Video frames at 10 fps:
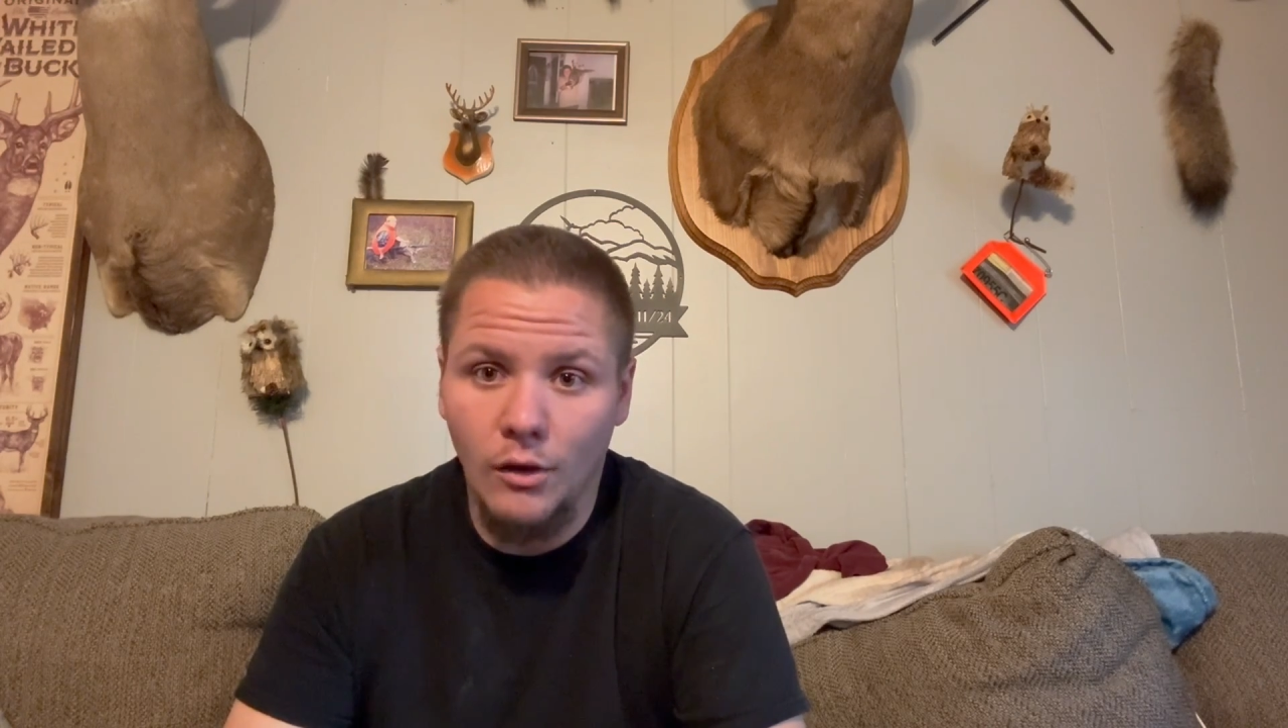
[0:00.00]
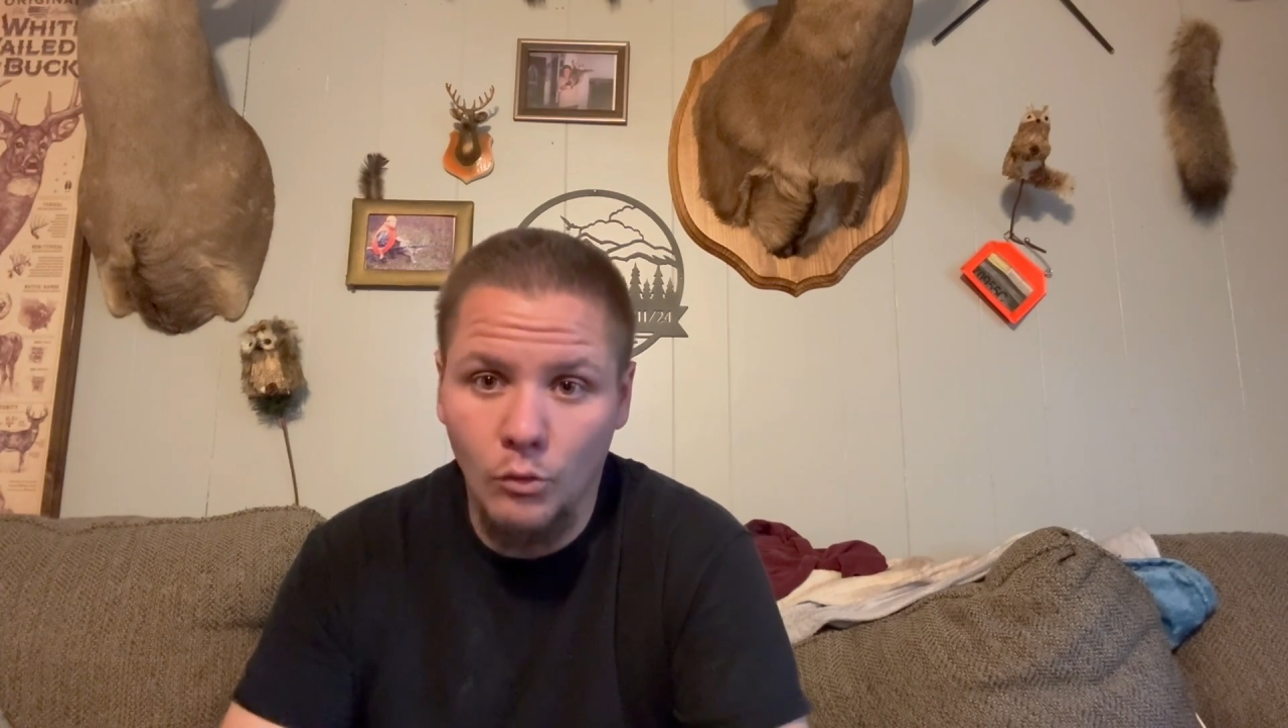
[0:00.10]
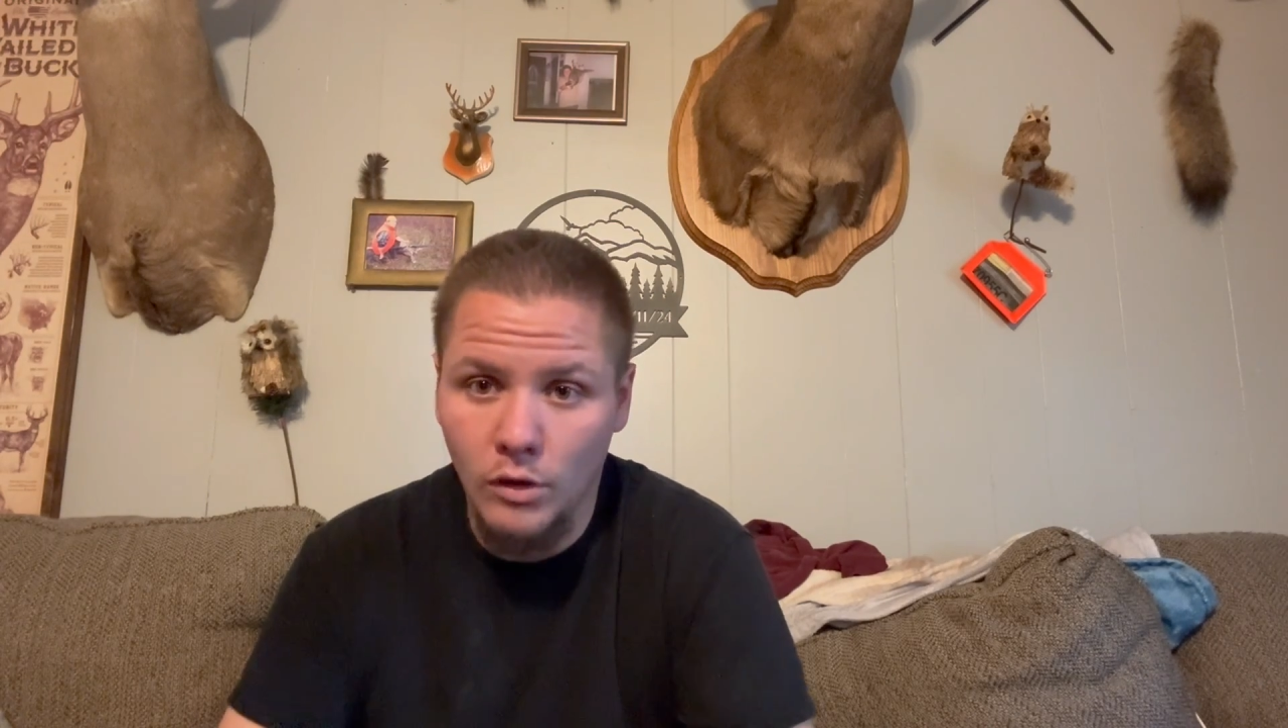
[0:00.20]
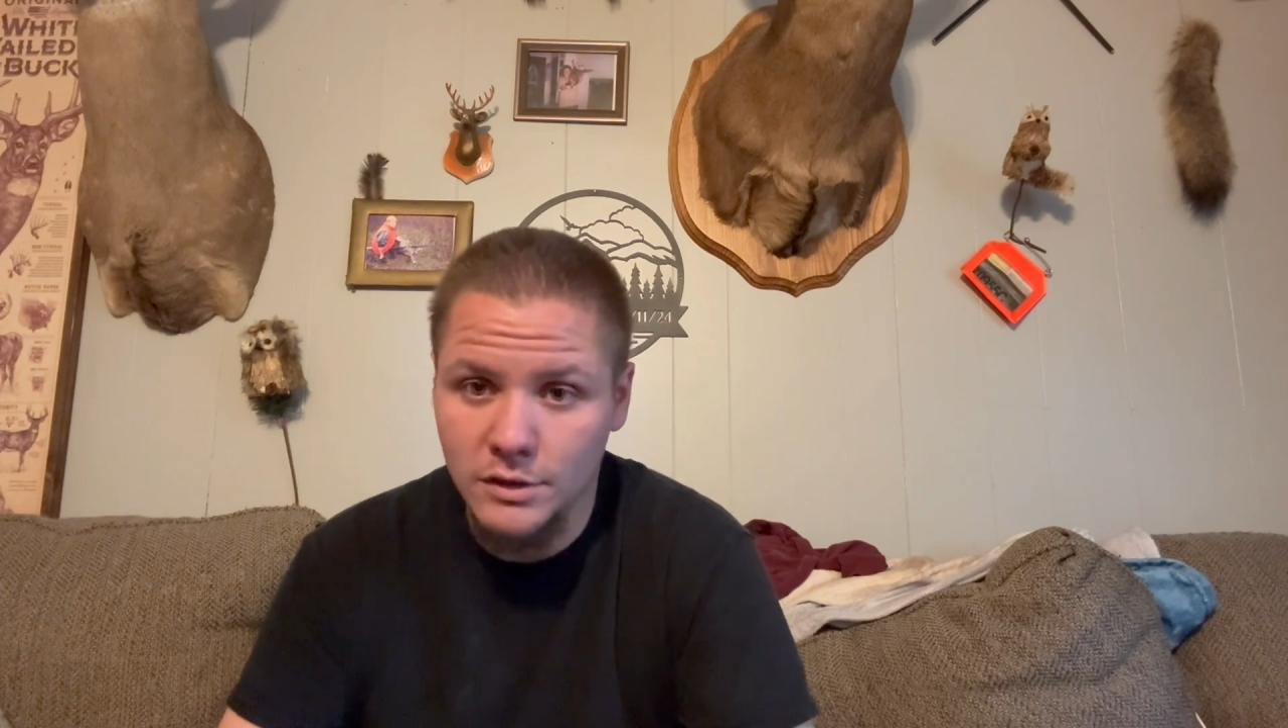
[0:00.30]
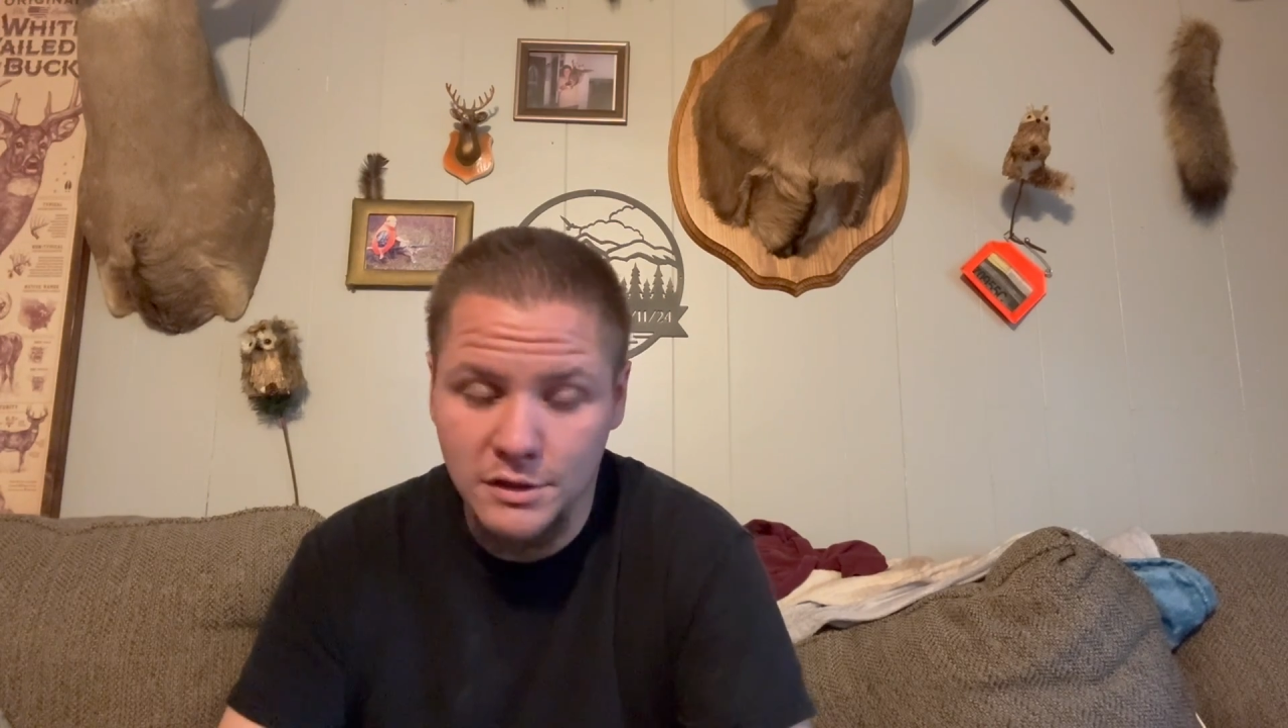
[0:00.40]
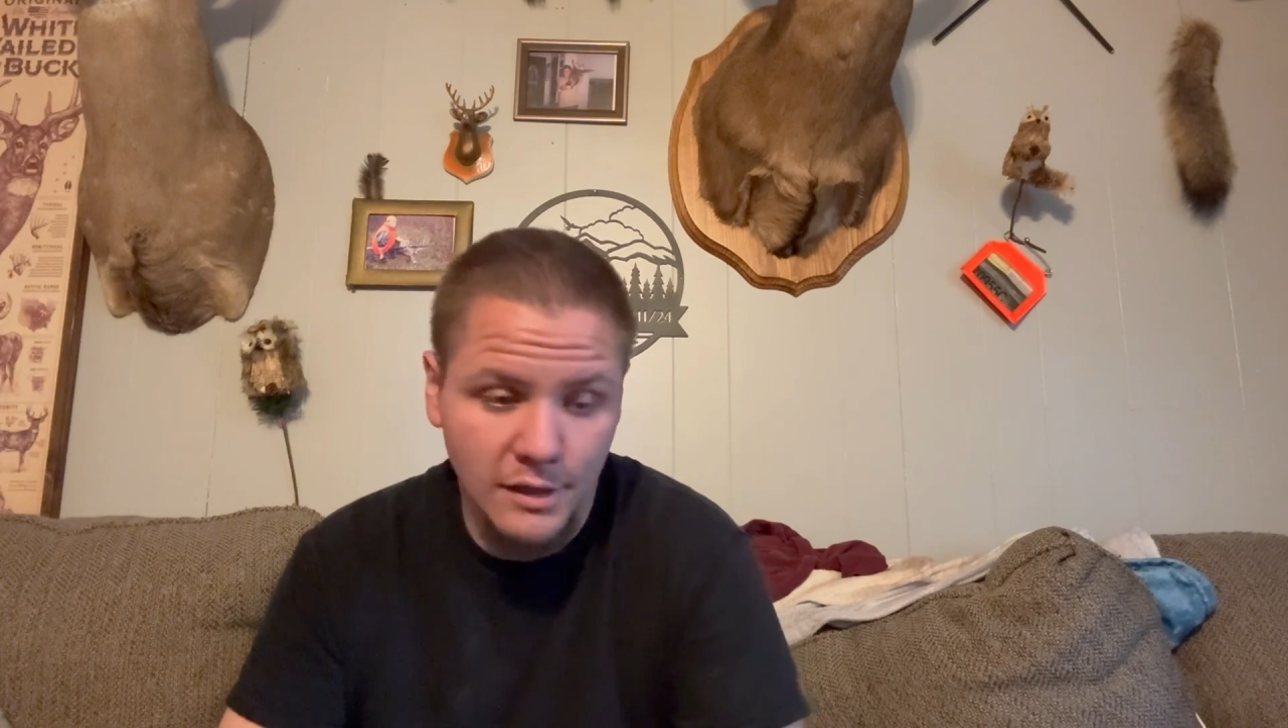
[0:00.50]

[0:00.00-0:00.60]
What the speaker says: once,